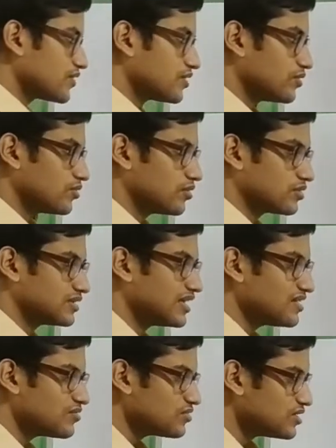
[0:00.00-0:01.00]

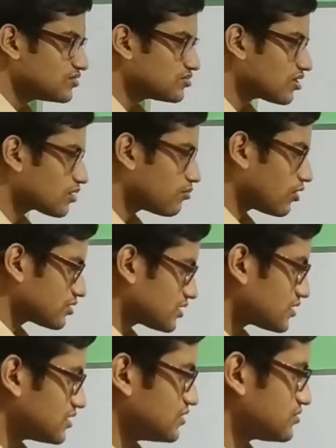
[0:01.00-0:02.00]
then we do not
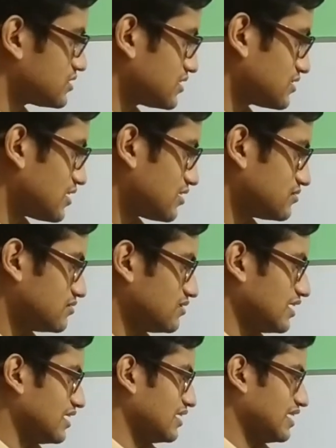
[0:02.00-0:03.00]
bother using the
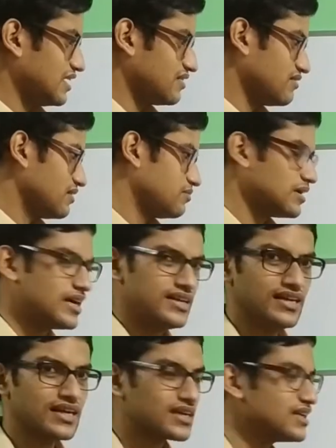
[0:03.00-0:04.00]
native API
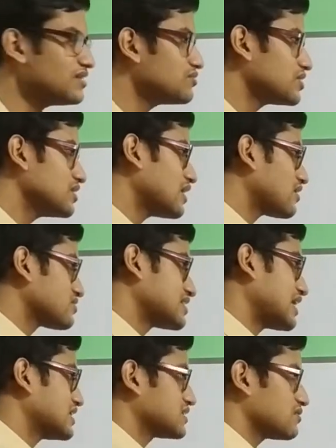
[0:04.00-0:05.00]
directly. We are
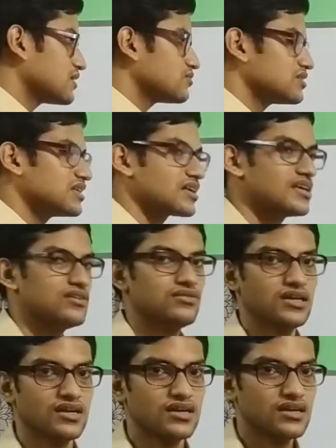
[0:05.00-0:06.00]
satisfied with the
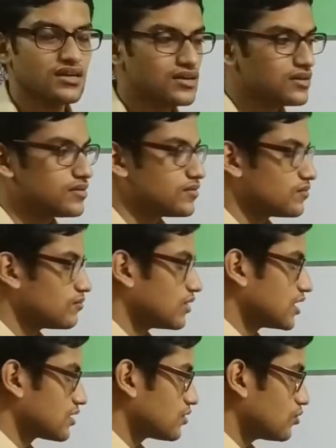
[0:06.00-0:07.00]
Qt.
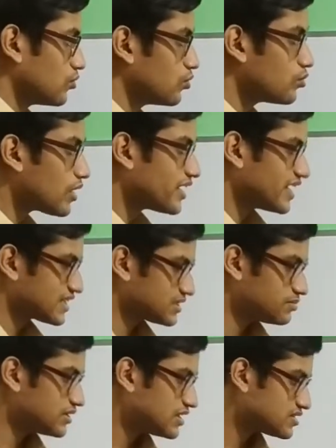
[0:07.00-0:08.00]
But who are
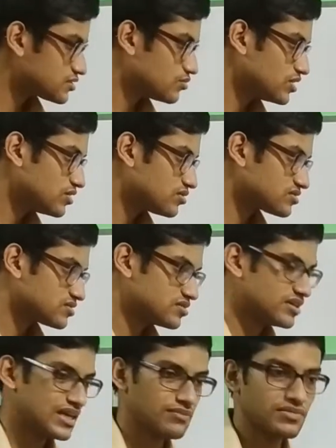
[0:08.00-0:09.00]
experienced Windows
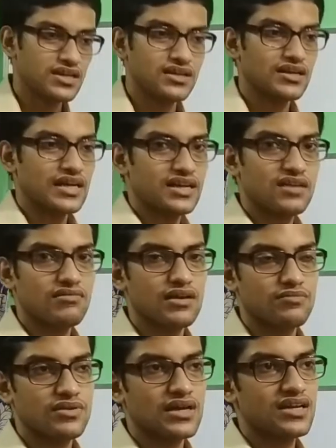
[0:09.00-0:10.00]
native
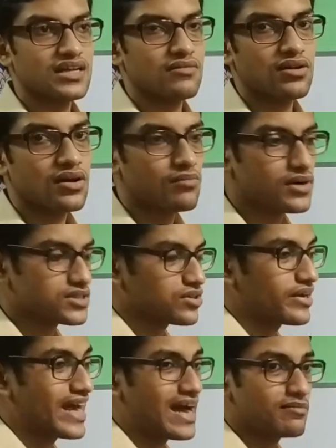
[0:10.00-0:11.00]
API developers
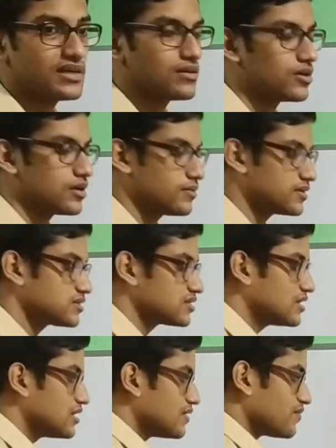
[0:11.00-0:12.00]
or app developers,
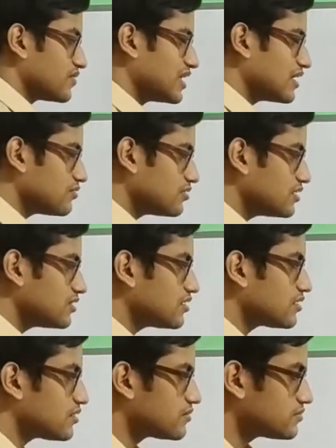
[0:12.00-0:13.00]
they
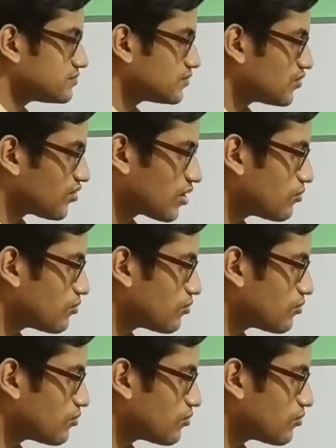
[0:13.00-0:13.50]
will for